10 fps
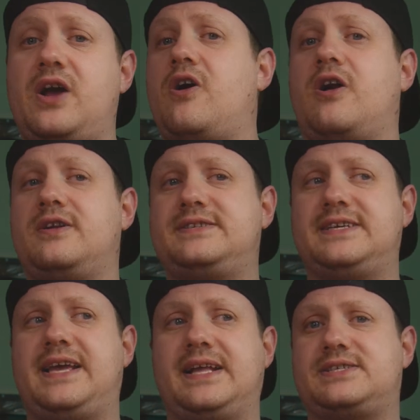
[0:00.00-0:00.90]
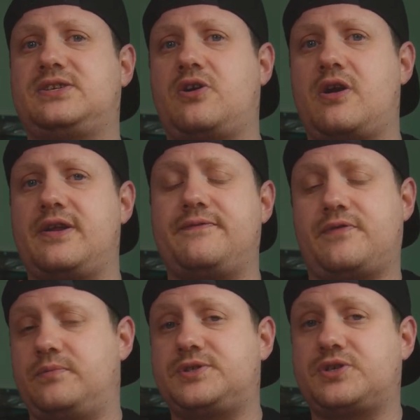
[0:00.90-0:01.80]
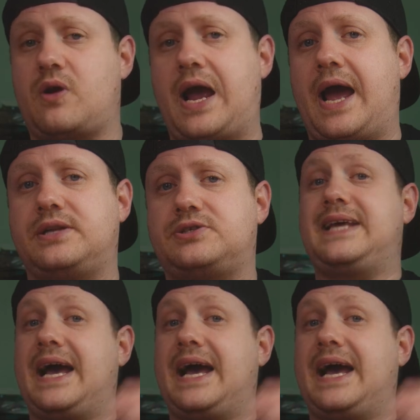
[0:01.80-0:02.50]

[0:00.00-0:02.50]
hard to get started from scratch.